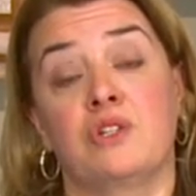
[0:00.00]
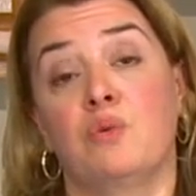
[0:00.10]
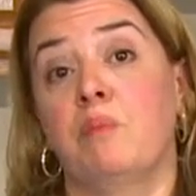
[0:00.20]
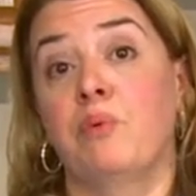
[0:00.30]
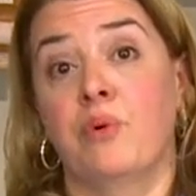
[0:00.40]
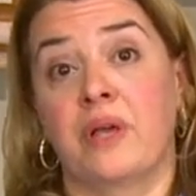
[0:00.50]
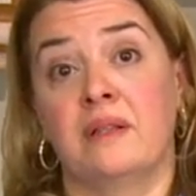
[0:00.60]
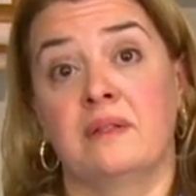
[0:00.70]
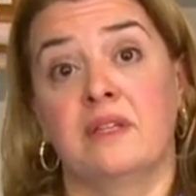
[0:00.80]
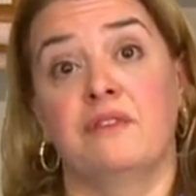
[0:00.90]
to a
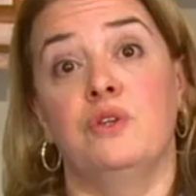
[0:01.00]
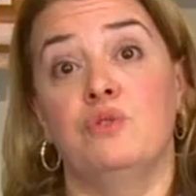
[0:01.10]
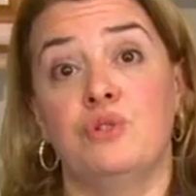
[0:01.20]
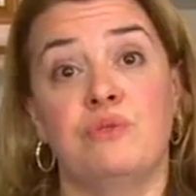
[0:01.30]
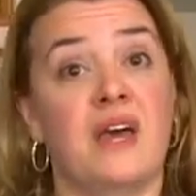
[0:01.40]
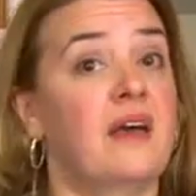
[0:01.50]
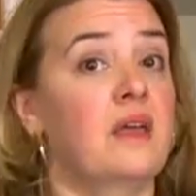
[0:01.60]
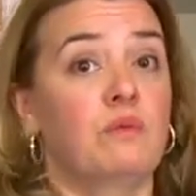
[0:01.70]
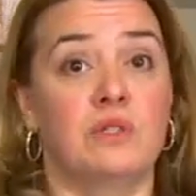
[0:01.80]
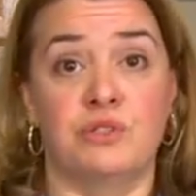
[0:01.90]
boil. If you do
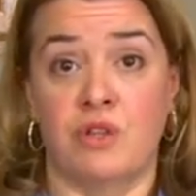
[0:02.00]
that, it will